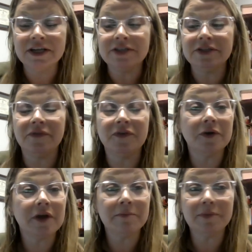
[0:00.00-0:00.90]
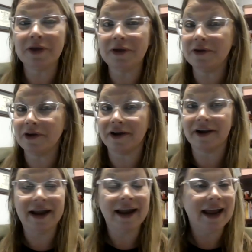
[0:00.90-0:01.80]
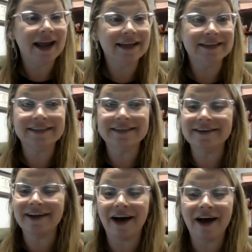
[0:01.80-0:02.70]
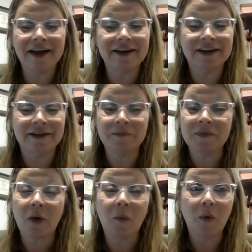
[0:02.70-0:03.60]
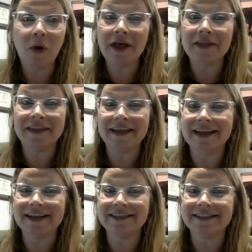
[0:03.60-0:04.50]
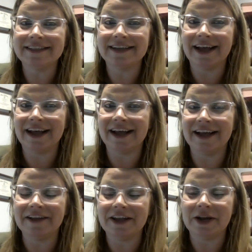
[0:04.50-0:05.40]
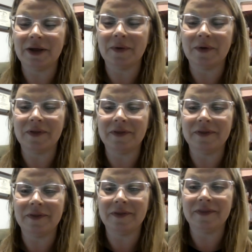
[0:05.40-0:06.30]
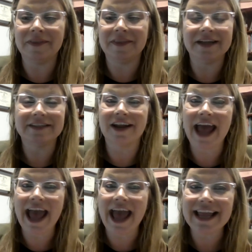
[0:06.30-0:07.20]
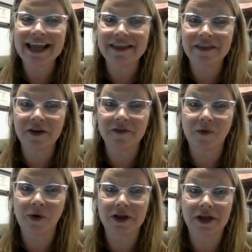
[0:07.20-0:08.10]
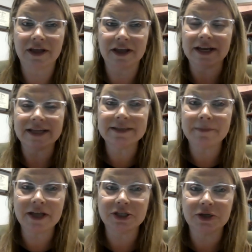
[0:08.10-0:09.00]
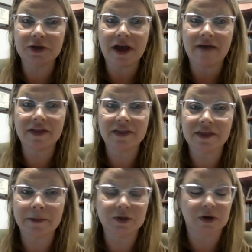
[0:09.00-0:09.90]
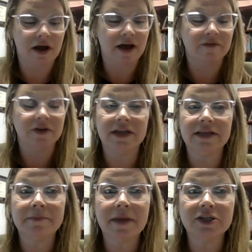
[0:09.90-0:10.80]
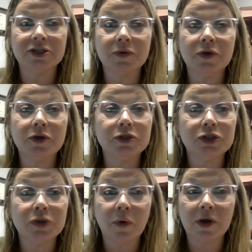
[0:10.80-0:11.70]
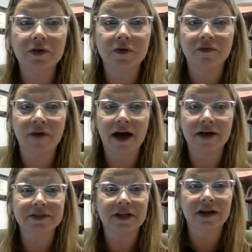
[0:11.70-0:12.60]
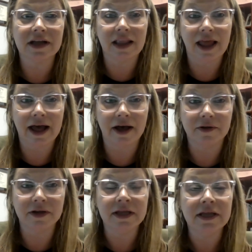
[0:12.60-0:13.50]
So if your computer is not one that is, uh, you know, that is going to hang in there for you, you need to make sure you have a thumb drive. You need to make sure you're storing your files on a cloud.